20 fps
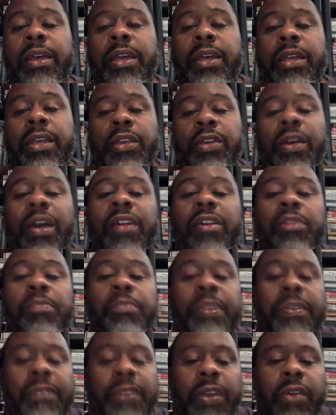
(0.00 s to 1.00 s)
You have to
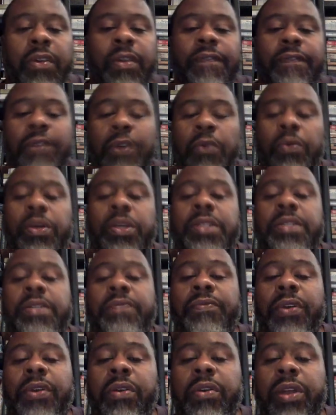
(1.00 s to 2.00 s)
be very focused and
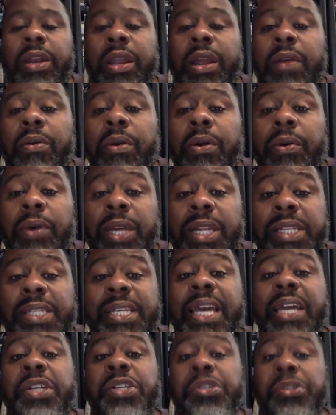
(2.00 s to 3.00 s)
very narrow
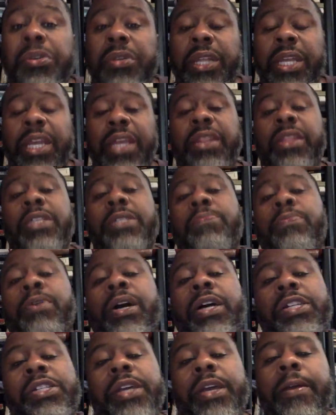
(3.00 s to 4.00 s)
intentionally in this
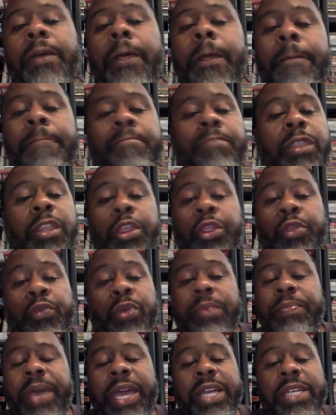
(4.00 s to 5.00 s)
project.
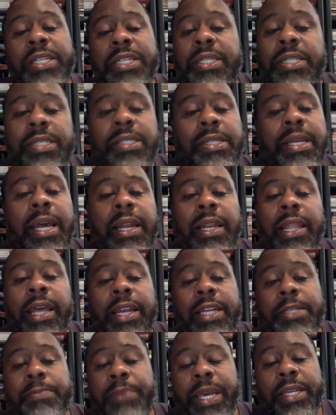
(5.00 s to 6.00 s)
3 pages is not a lot
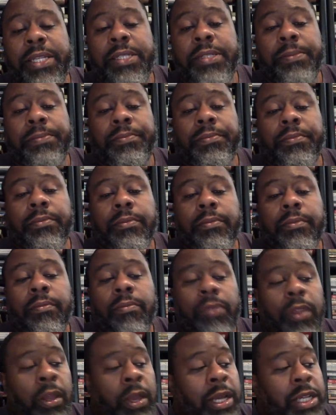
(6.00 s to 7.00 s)
of space.
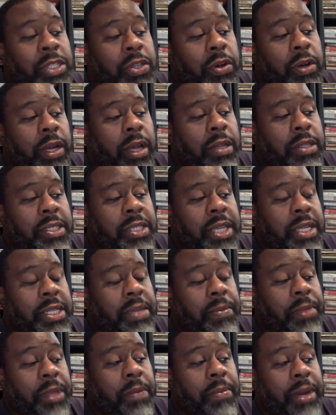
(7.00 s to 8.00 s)
And so I'll say
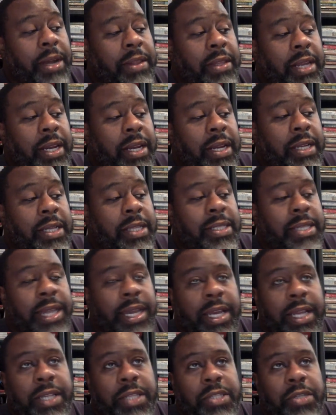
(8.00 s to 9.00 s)
something about that in a
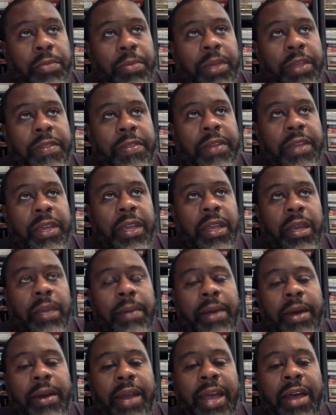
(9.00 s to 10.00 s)
second. So be thinking
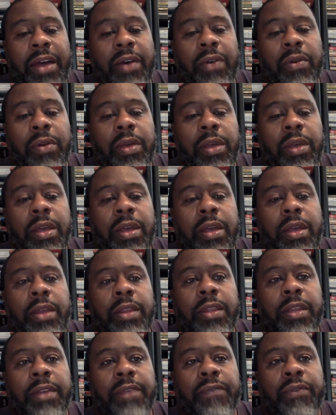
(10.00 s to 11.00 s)
about how
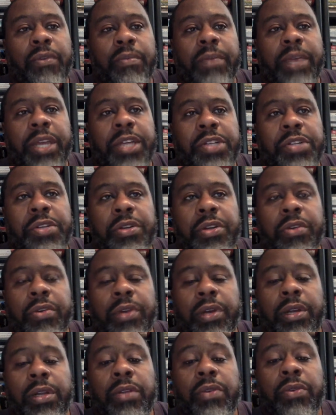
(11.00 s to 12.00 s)
the information you're
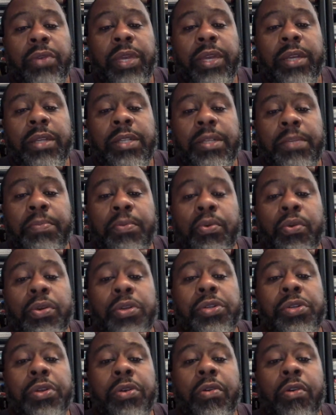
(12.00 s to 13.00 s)
including
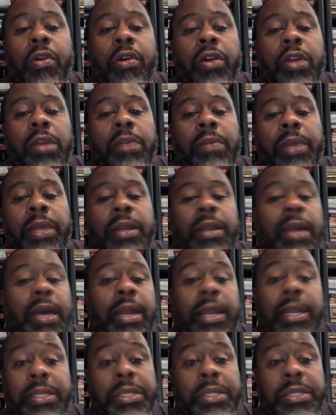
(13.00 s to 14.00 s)
supports your argument, not
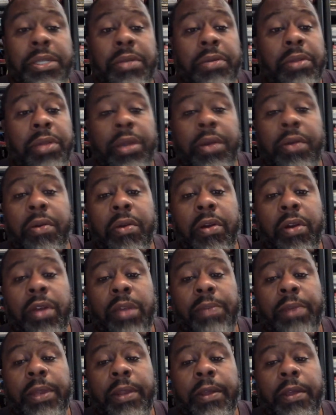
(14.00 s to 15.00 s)
necessarily her
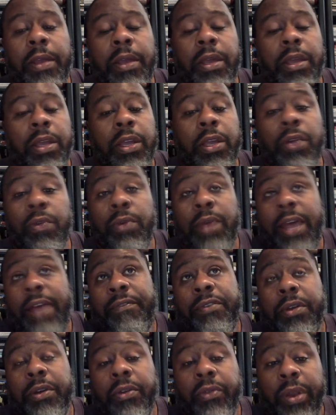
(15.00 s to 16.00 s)
argument. You don't have
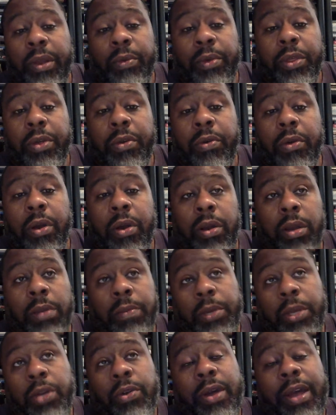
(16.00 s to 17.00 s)
to agree with her
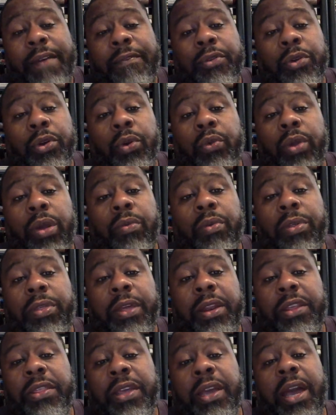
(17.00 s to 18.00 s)
argument. You don't have to agree with
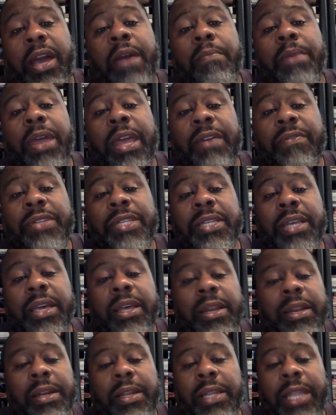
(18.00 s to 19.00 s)
anything I may have
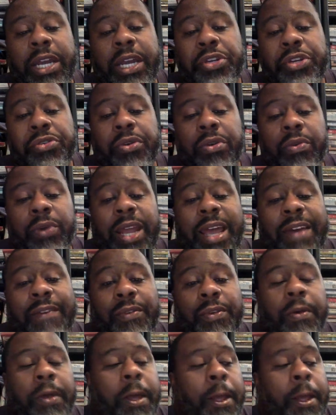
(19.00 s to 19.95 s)
said in a lecture or what have you.